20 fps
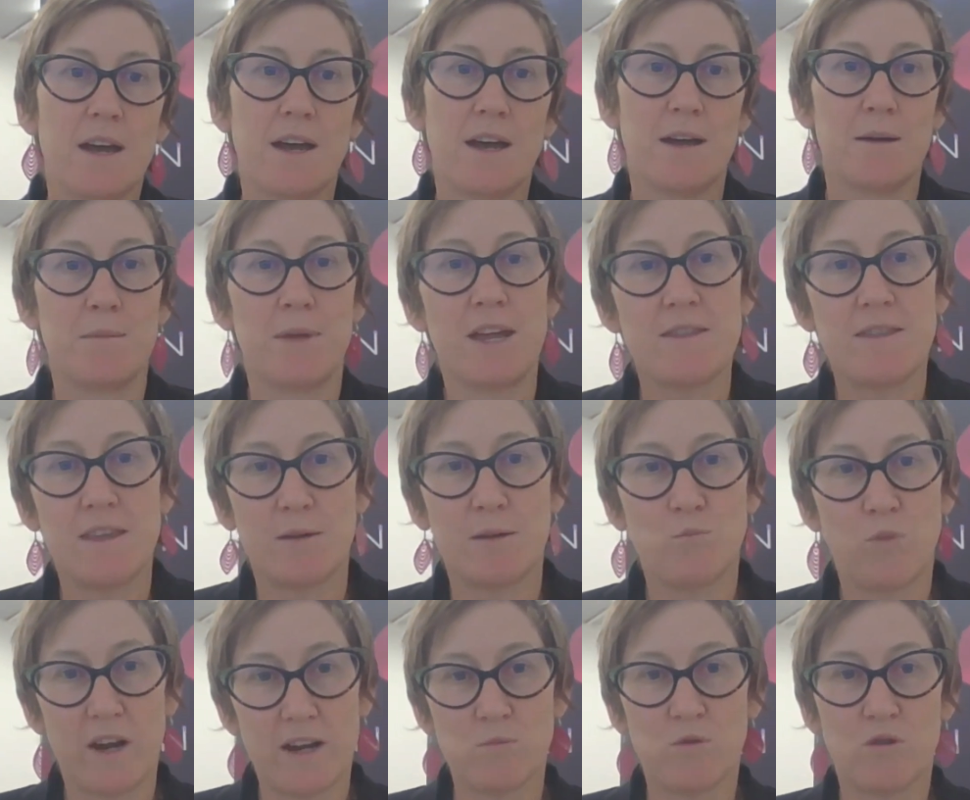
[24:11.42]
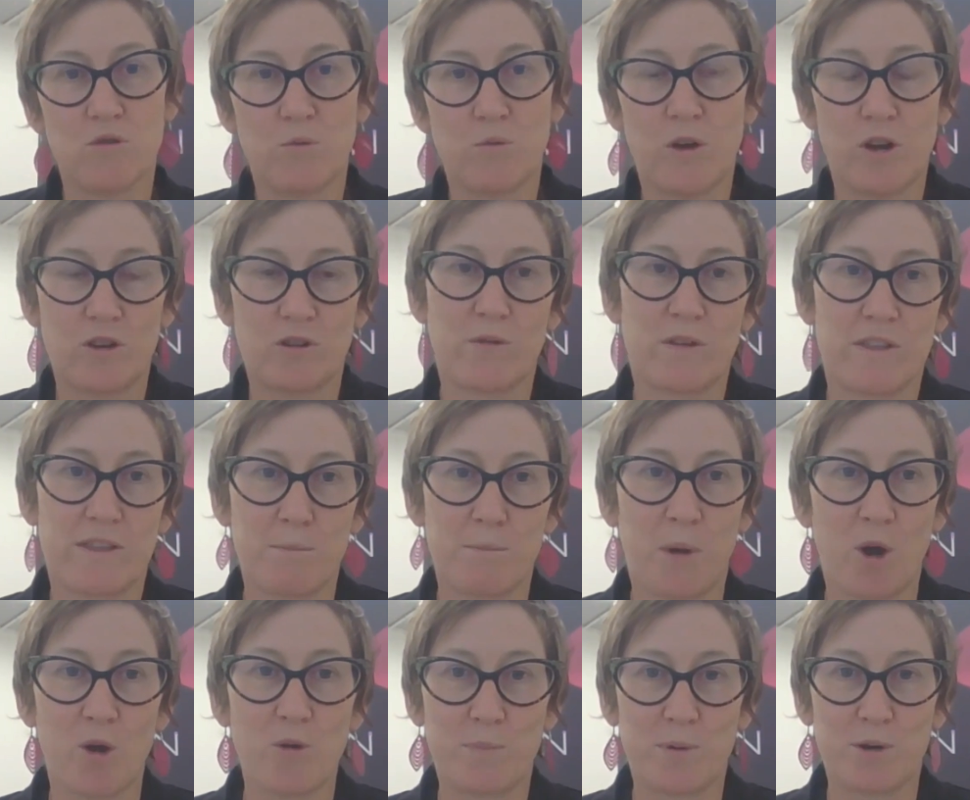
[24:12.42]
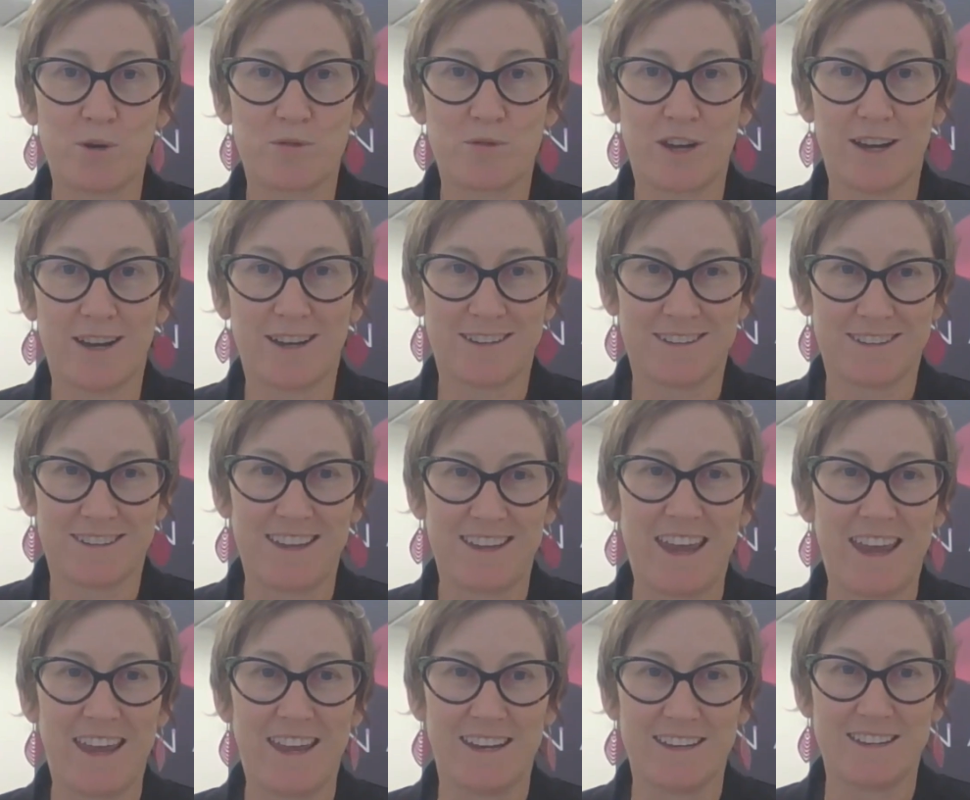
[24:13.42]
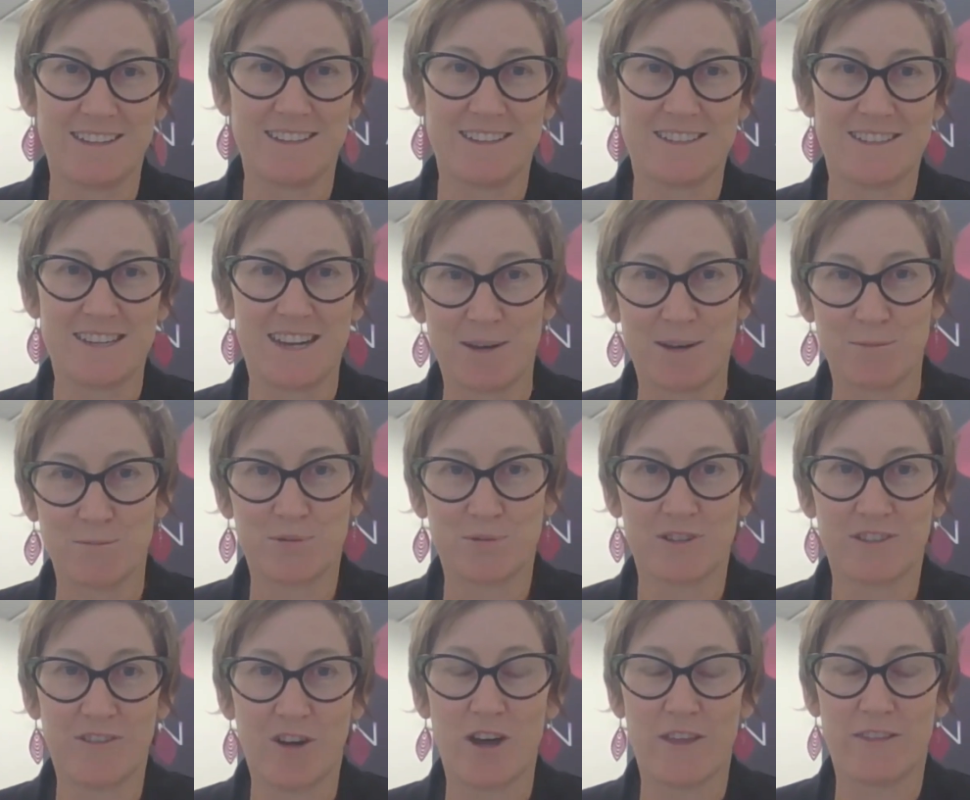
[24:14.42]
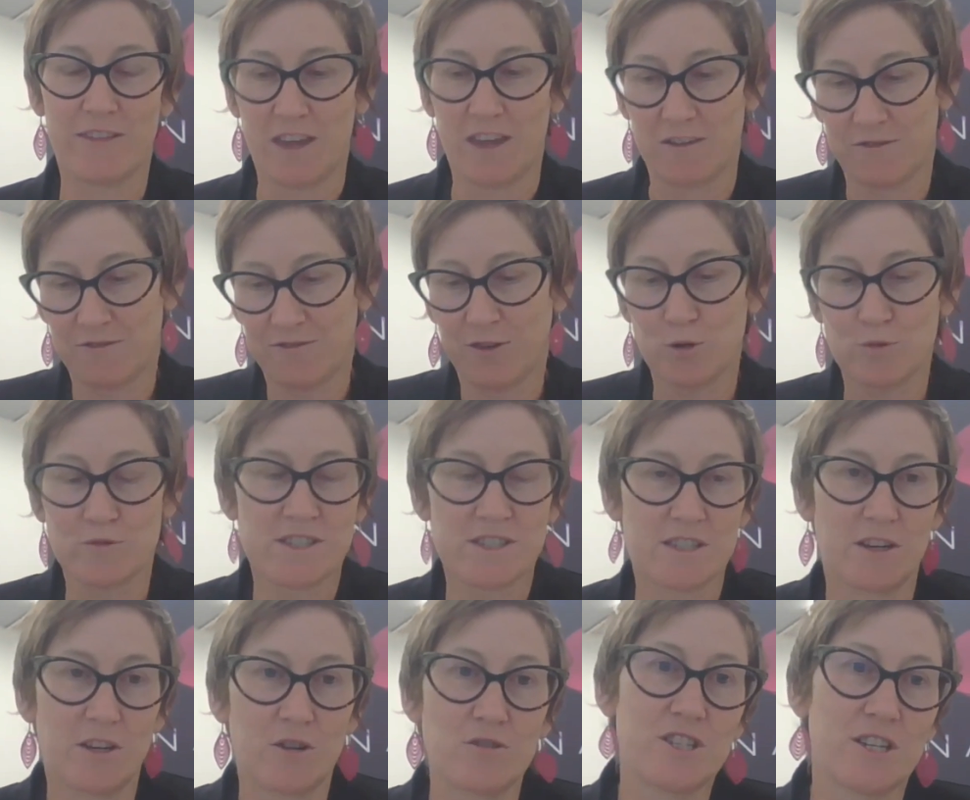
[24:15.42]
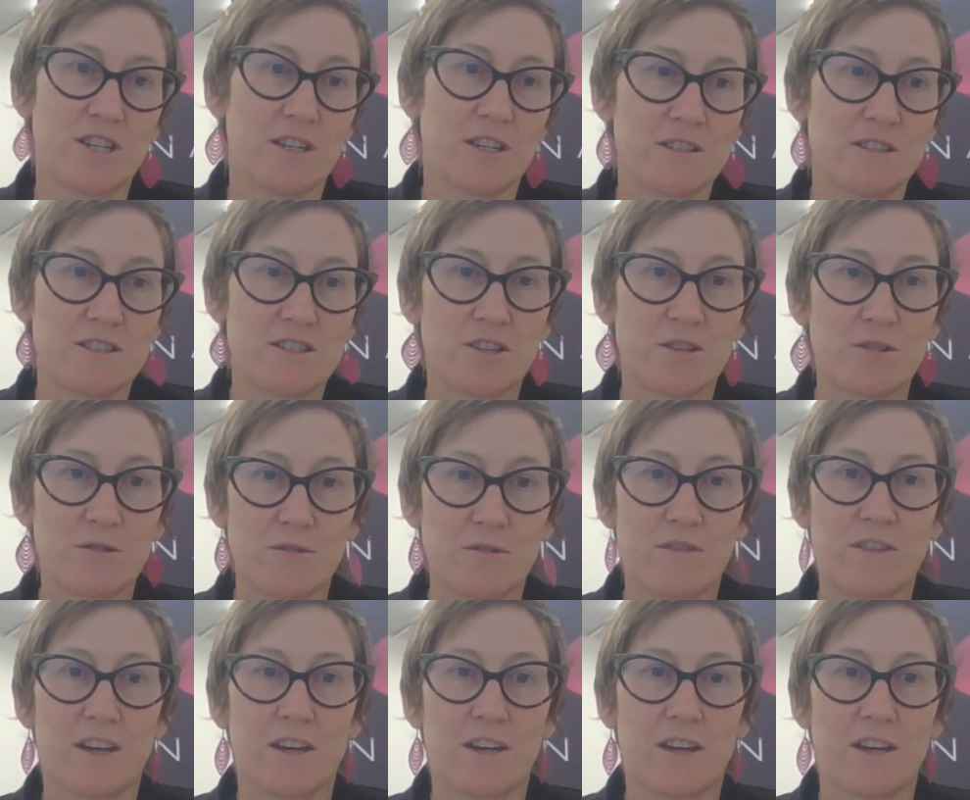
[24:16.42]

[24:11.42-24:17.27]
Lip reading: And then we will work with the boat builder and provide that full solution to